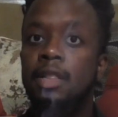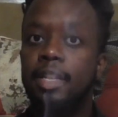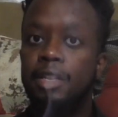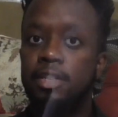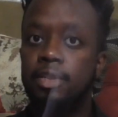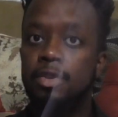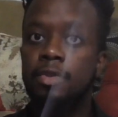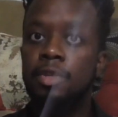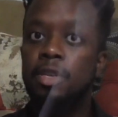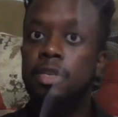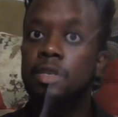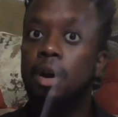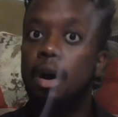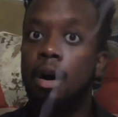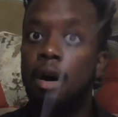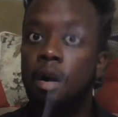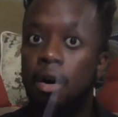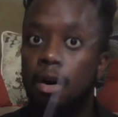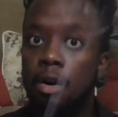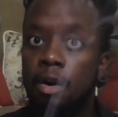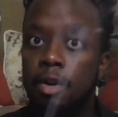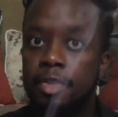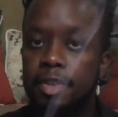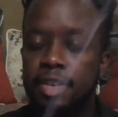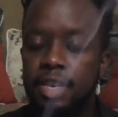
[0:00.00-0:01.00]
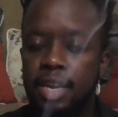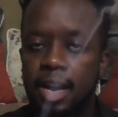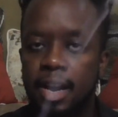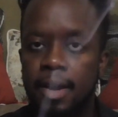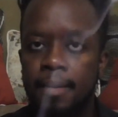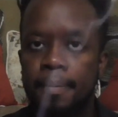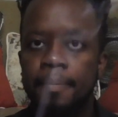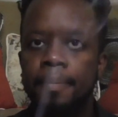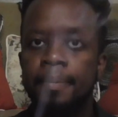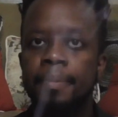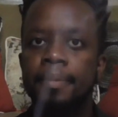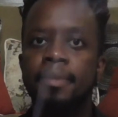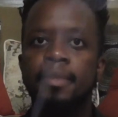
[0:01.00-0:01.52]
Let's do this all the
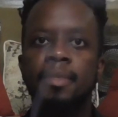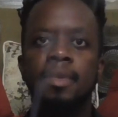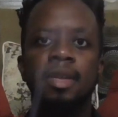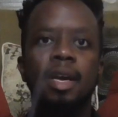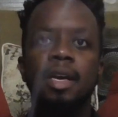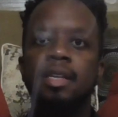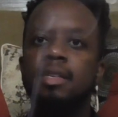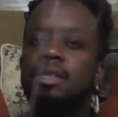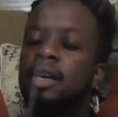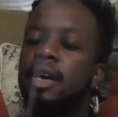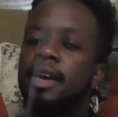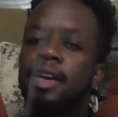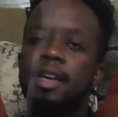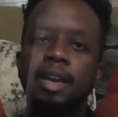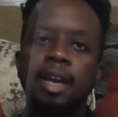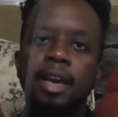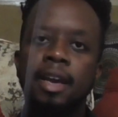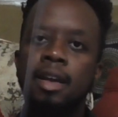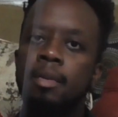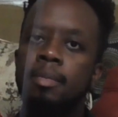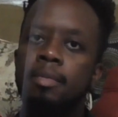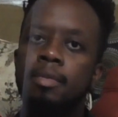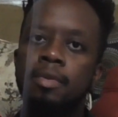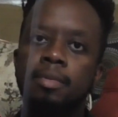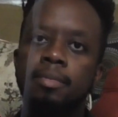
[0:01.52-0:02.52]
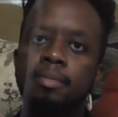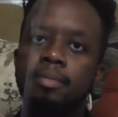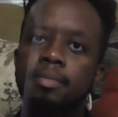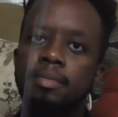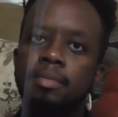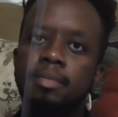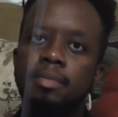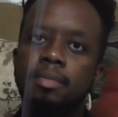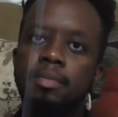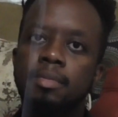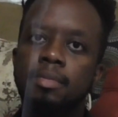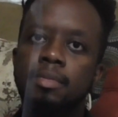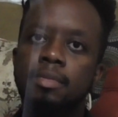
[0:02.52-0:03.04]
time. It's like an animal,
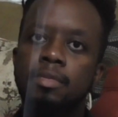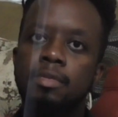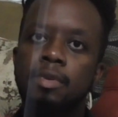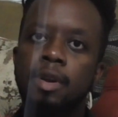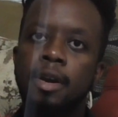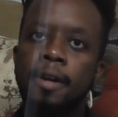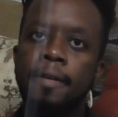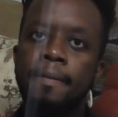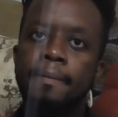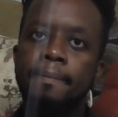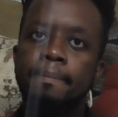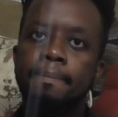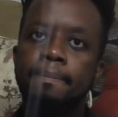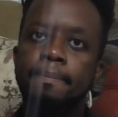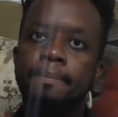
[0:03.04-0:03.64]
right?